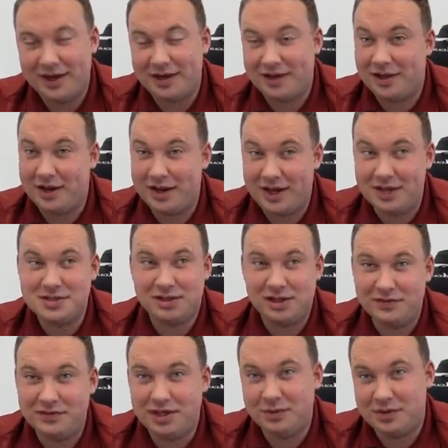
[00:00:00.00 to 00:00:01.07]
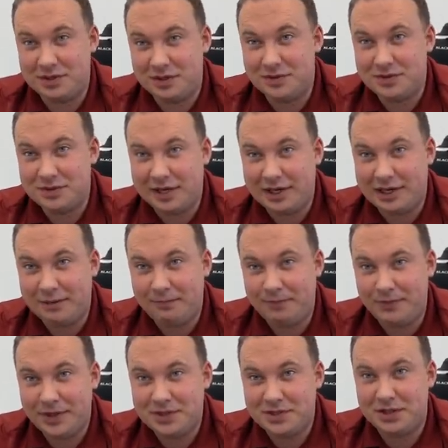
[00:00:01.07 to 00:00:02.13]
And a lot of heads are lifting with tunes right
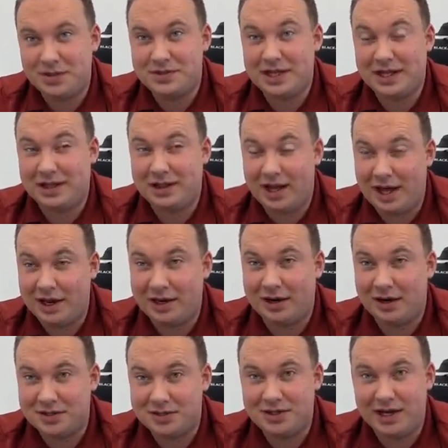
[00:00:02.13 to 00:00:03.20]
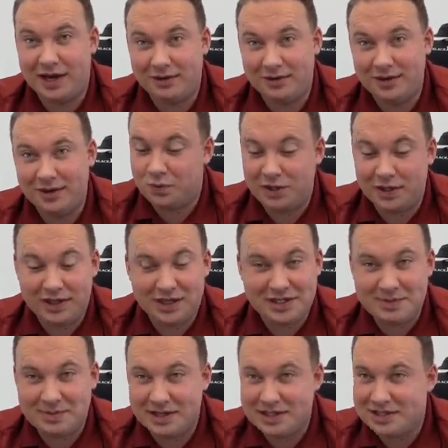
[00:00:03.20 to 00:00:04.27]
now. So you mm see a lot of cars down. Really
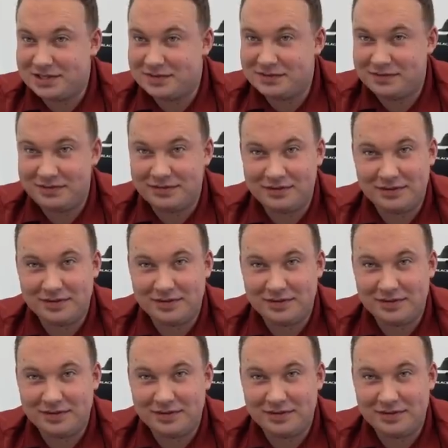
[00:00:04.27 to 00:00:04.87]
expensive.